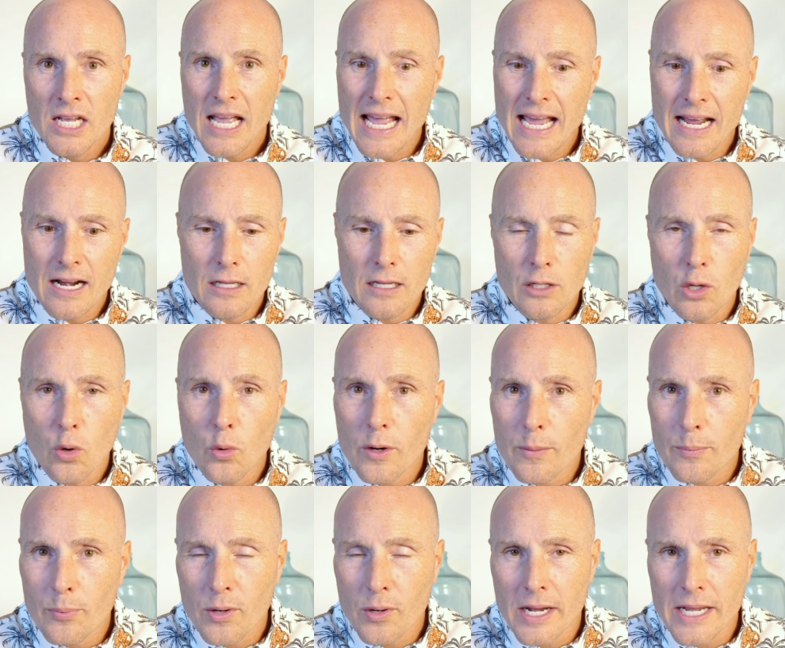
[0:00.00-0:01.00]
at a lower
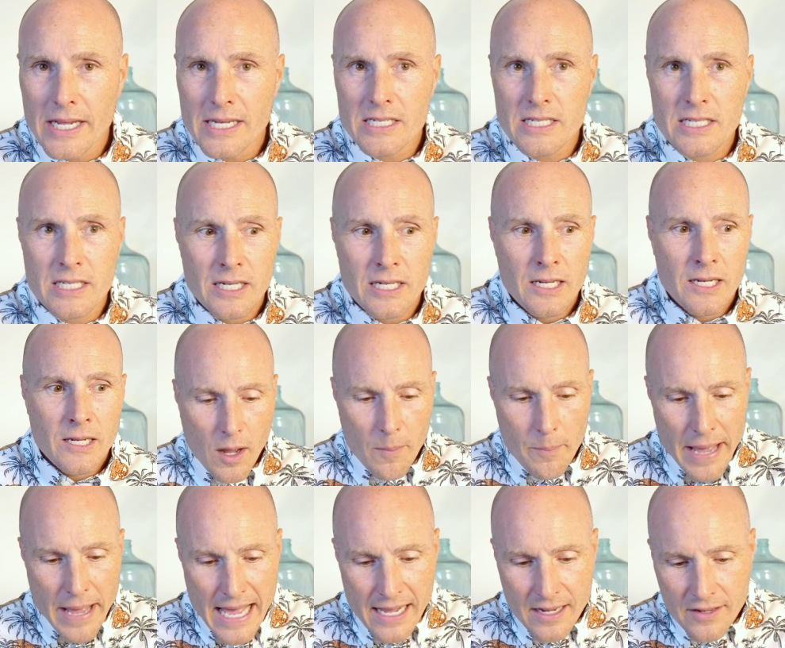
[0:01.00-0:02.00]
price, a
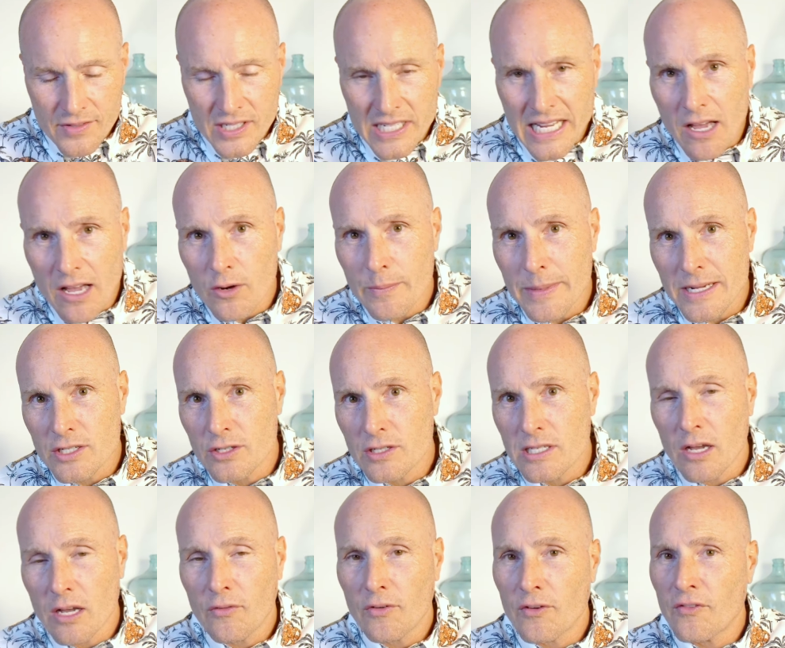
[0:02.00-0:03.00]
bag of salad mix you
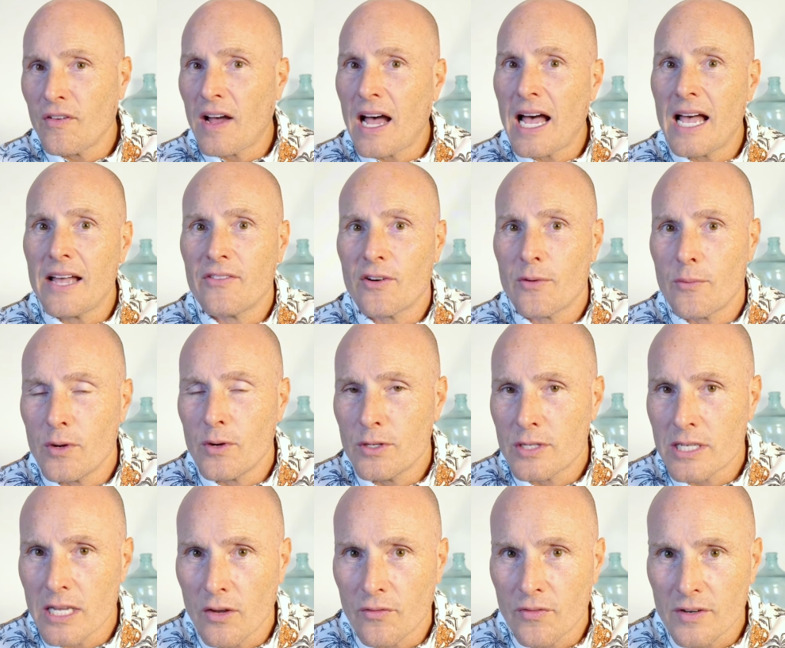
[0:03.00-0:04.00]
sell for $5 or you
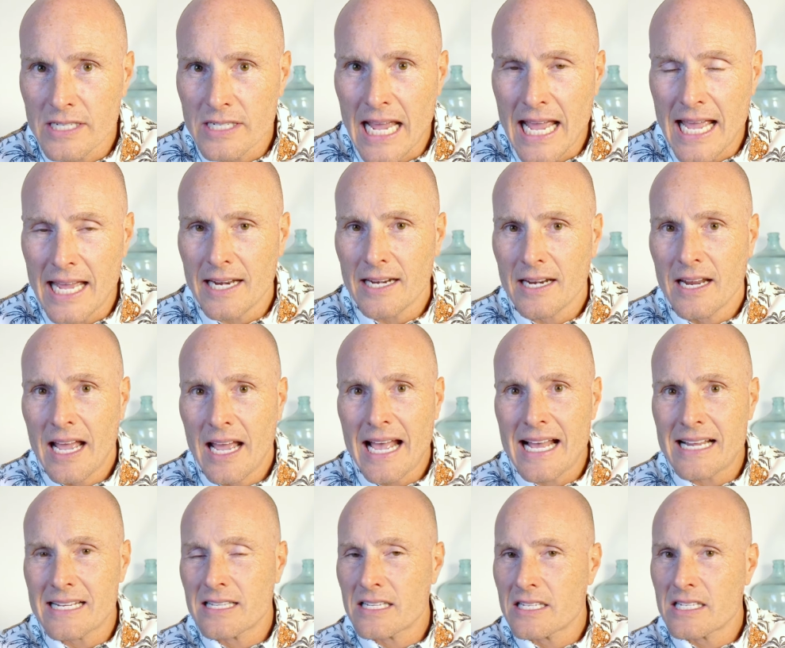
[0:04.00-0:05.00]
sell for $10
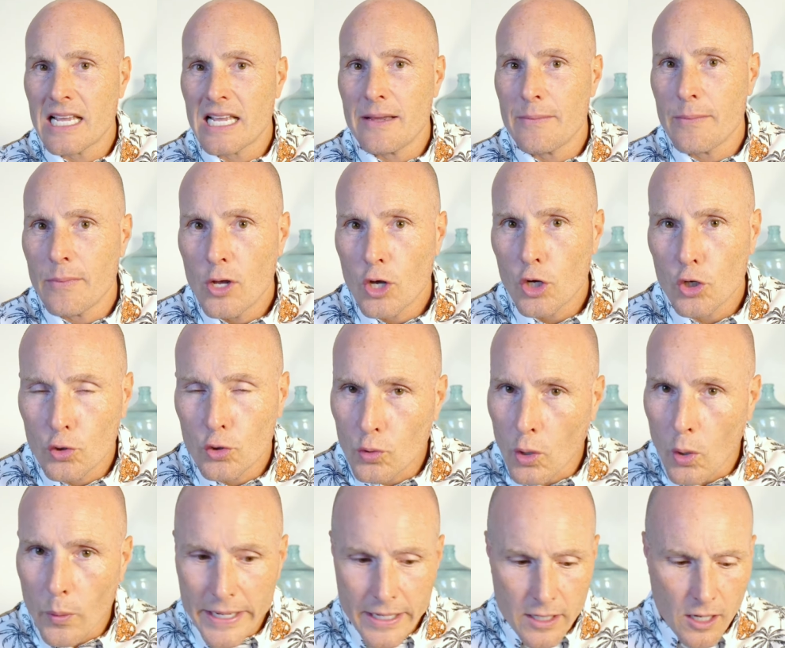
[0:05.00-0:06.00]
has the same
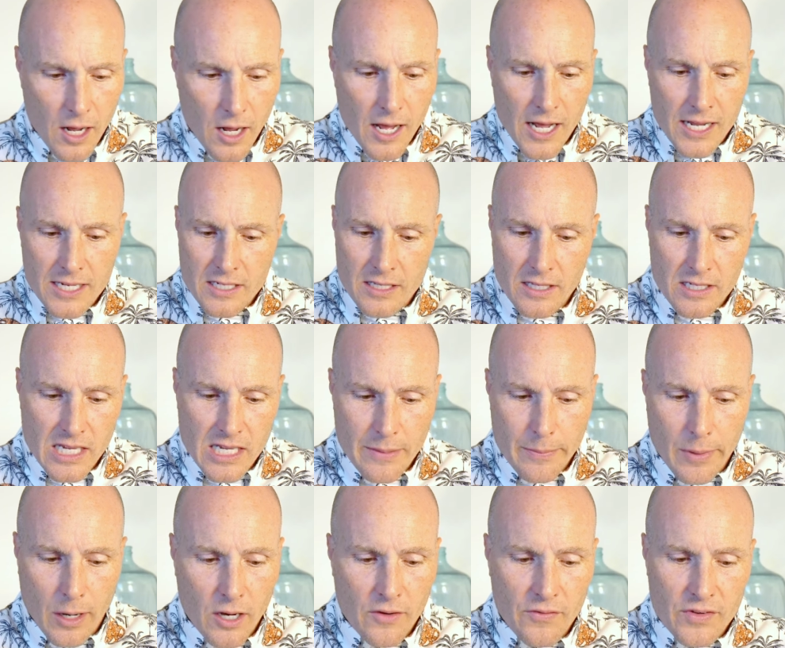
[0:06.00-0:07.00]
growing cost, the same
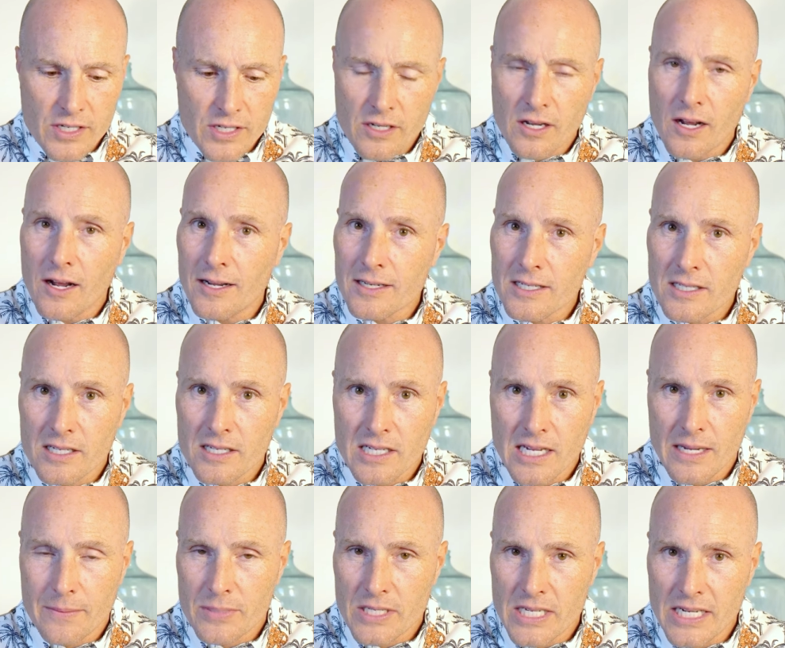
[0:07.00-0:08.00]
harvest cost, the
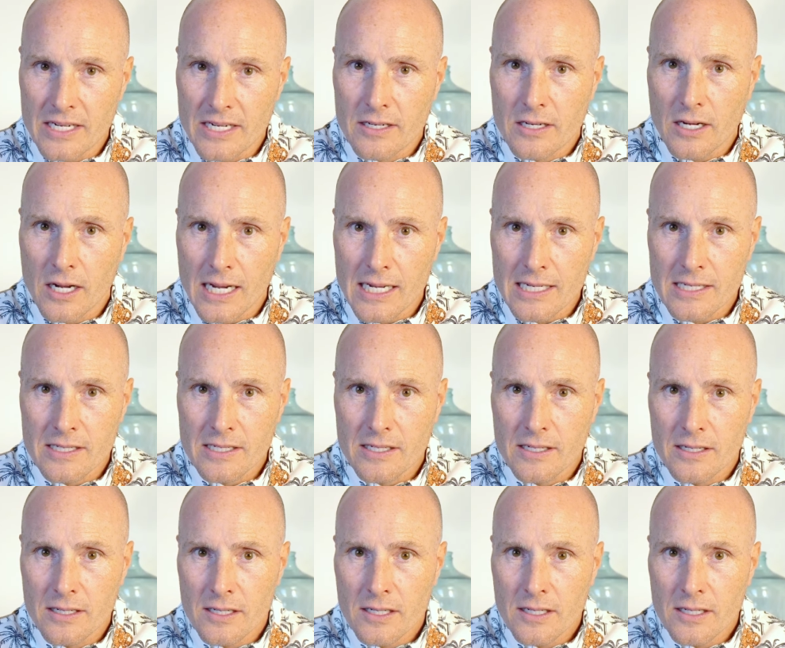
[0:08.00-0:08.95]
same seed cost.